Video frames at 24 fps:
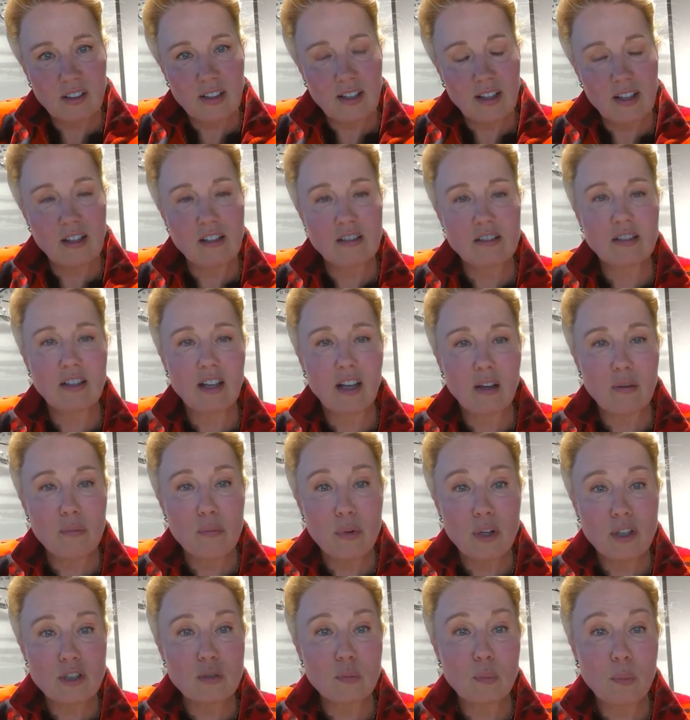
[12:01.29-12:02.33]
is a
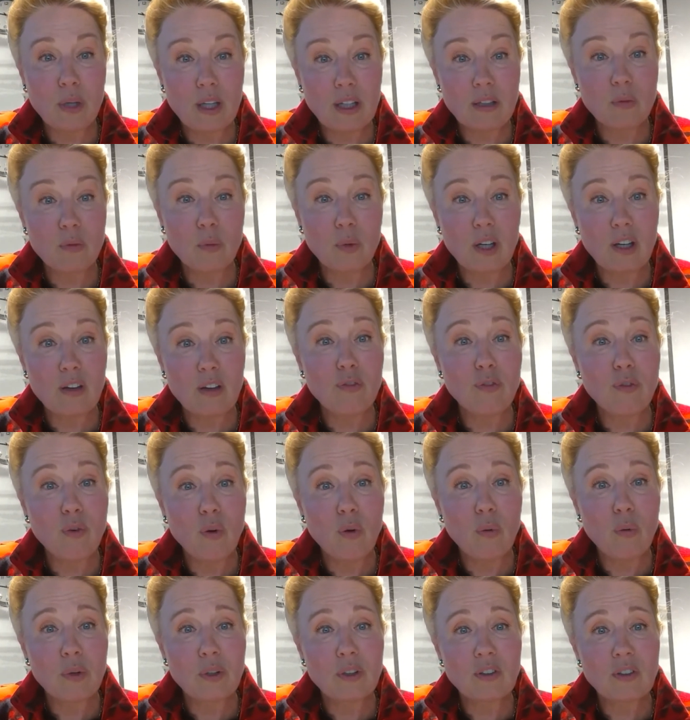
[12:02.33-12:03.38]
much better way
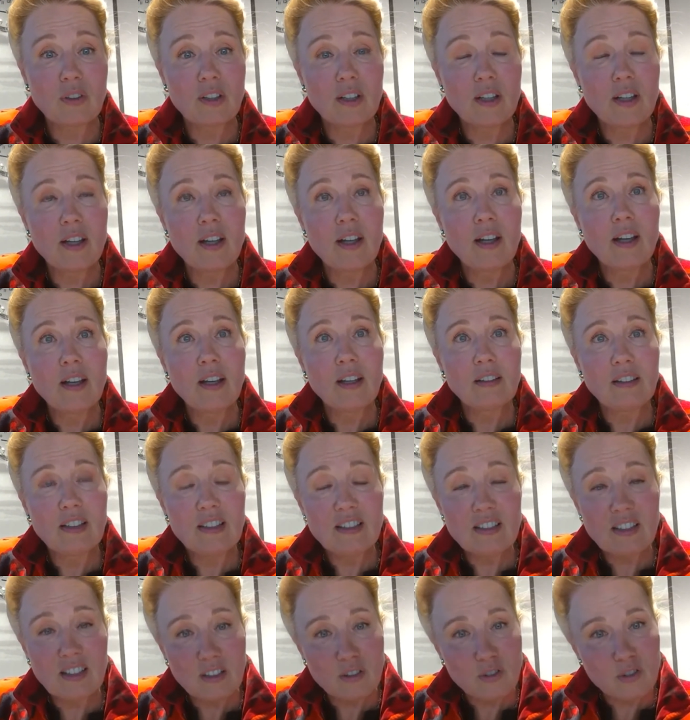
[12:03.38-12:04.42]
forward.
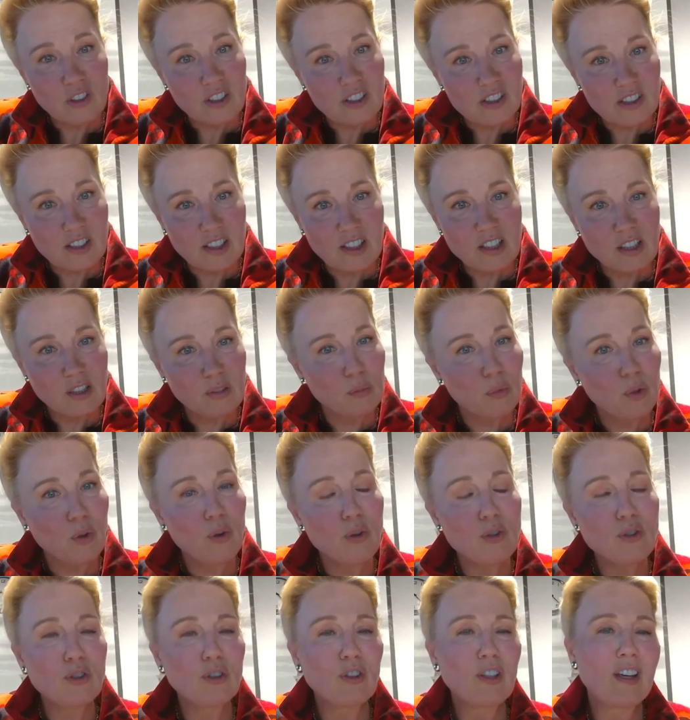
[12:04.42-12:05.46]
Decentralization will
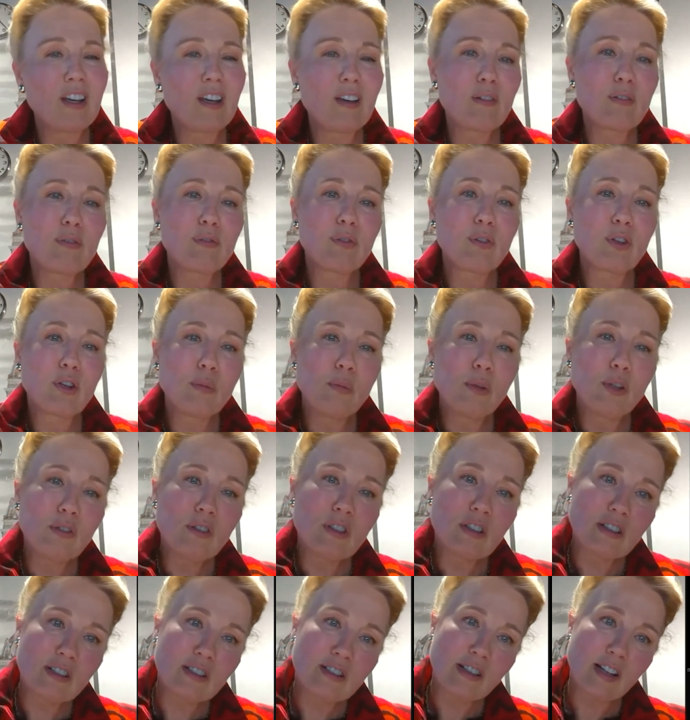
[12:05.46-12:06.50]
also give
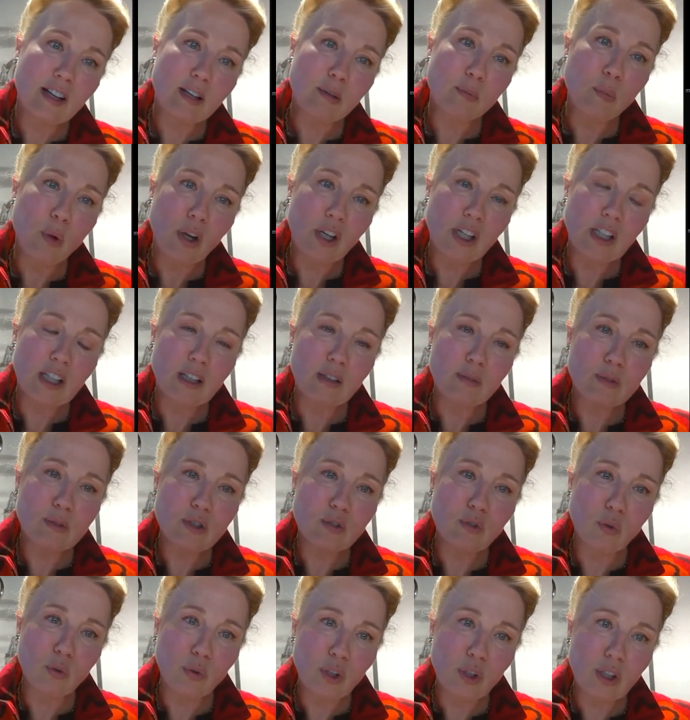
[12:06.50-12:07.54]
communities, like Monica was
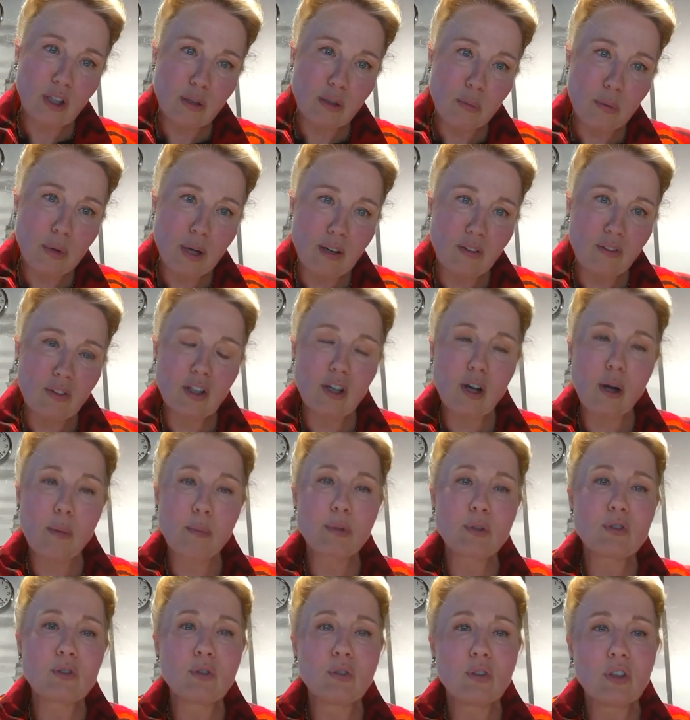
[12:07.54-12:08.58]
talking about, the
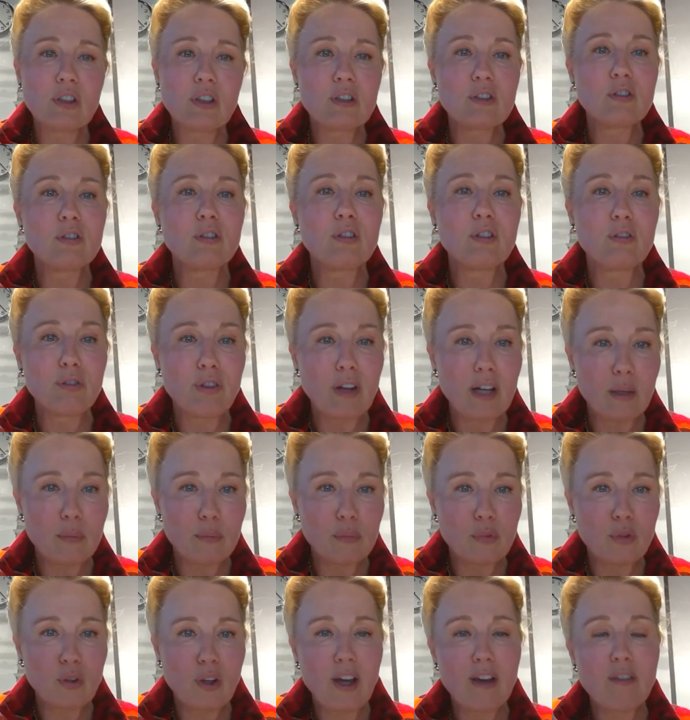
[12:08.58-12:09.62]
opportunity to
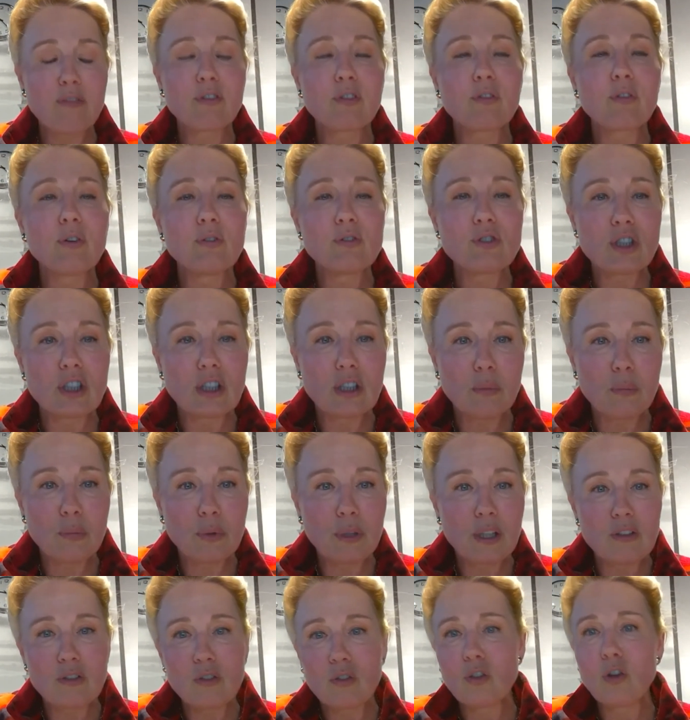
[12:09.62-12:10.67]
develop, to have their own
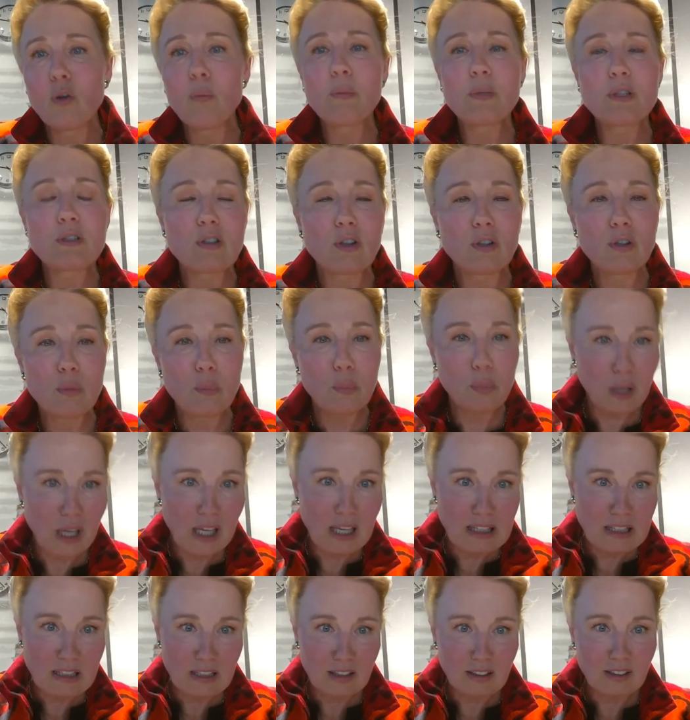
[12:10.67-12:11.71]
GDP, to not be so
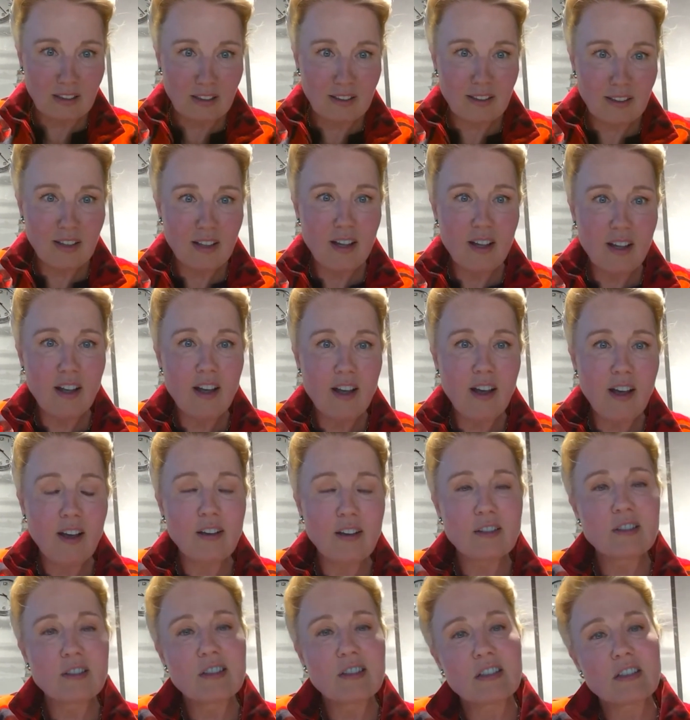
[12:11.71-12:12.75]
dependent
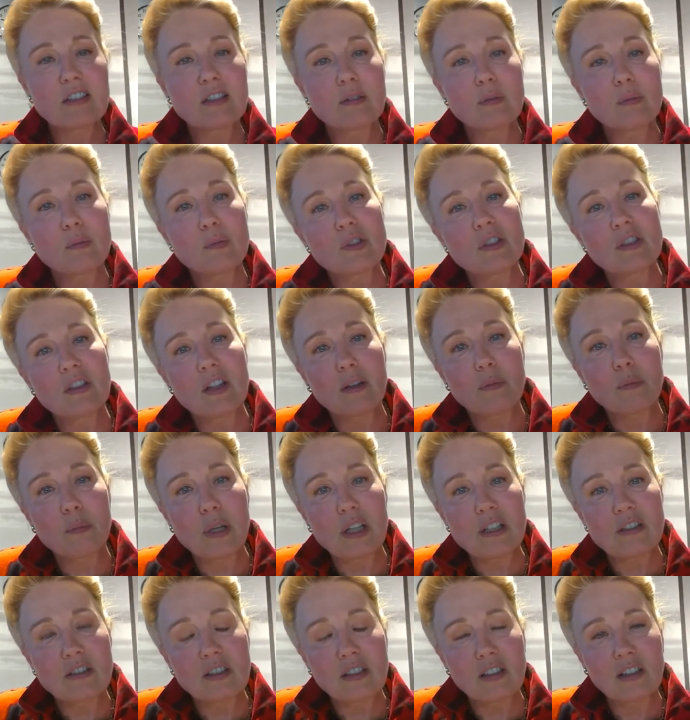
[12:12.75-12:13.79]
on systems that
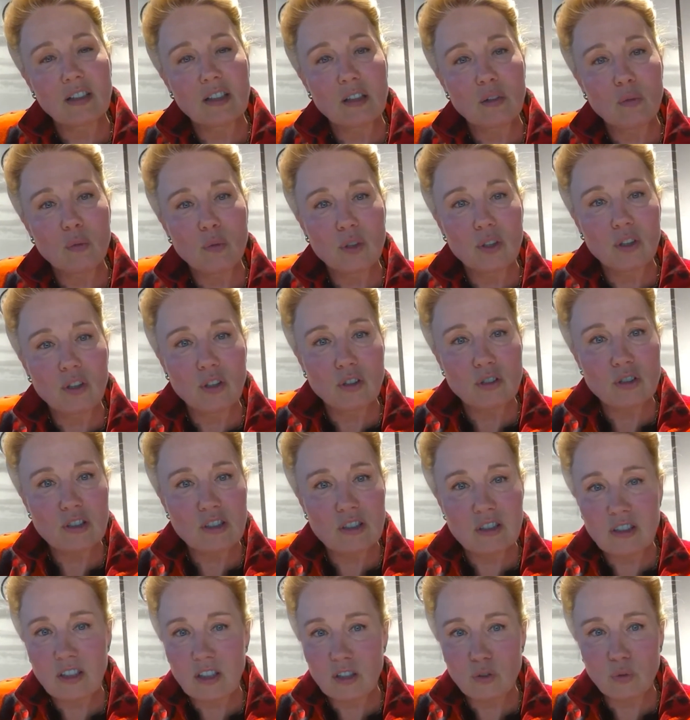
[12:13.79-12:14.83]
basically were not
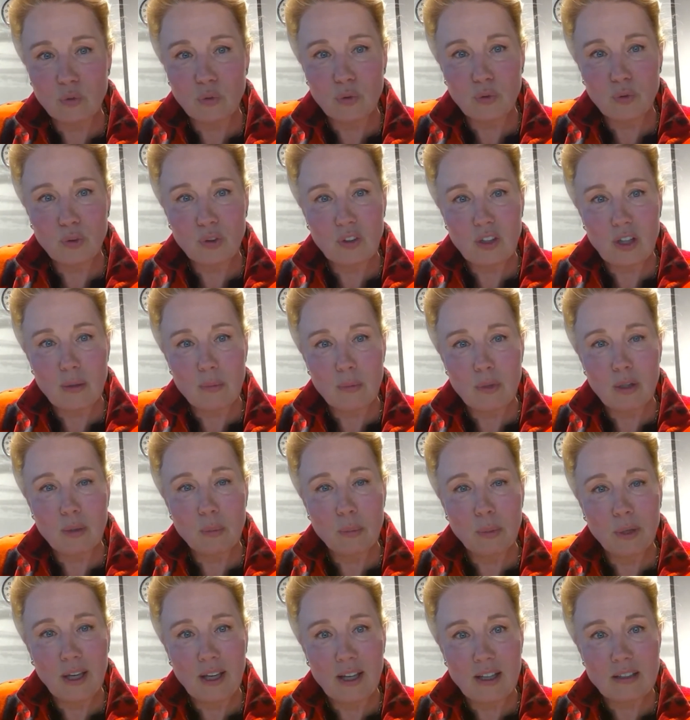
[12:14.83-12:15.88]
successful for them in the
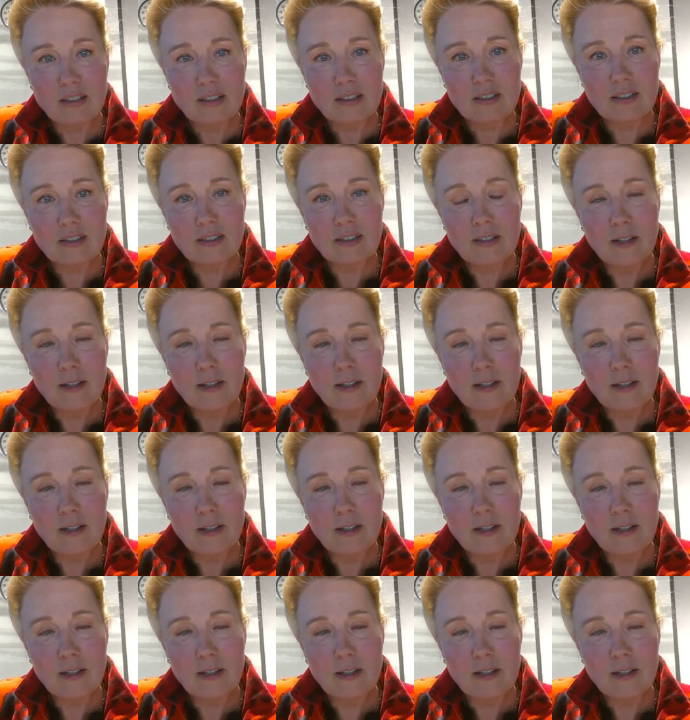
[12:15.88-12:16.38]
past.